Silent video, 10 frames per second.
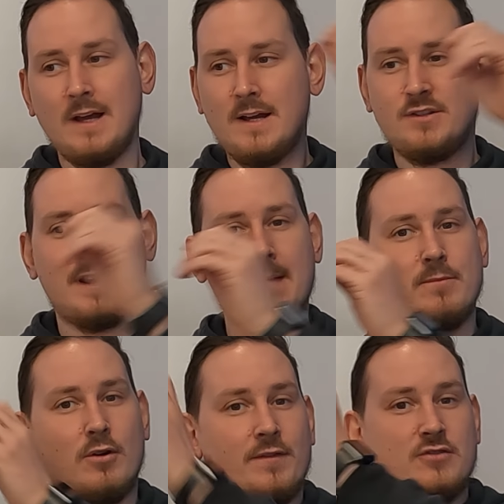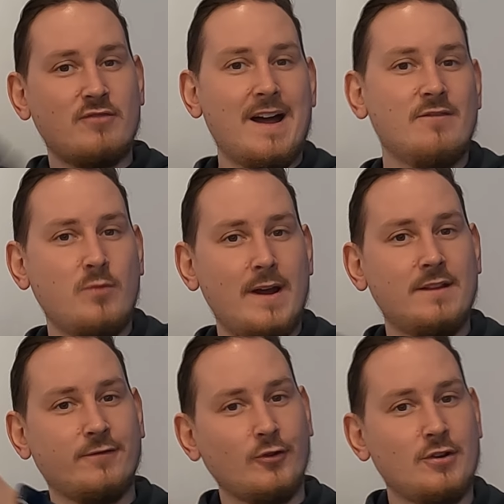So you get more of the driveway, the
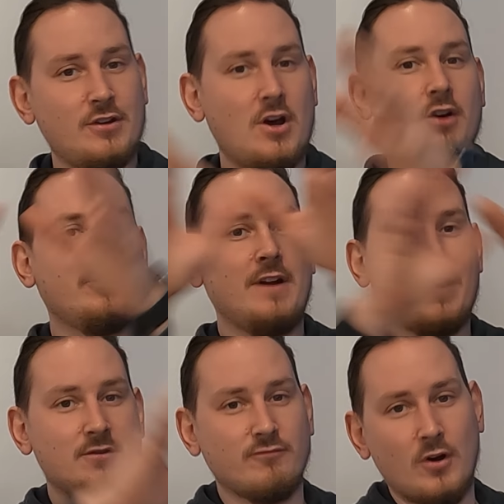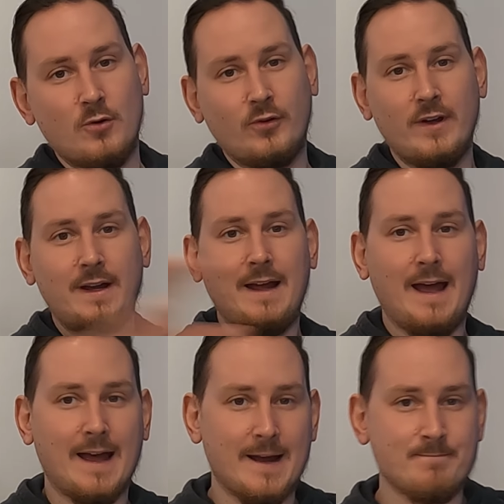front of the garden and the road
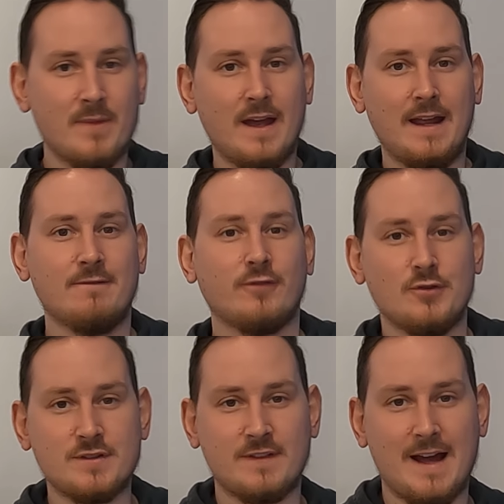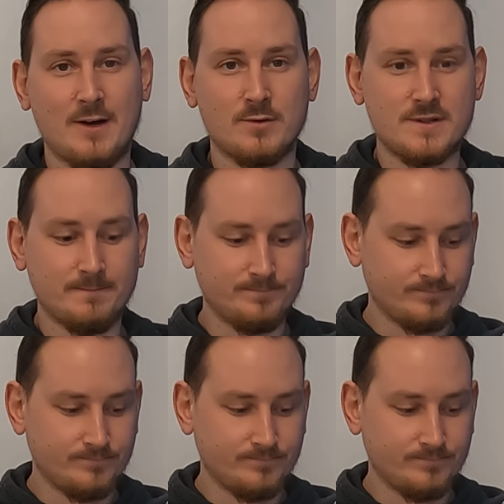in front of the house.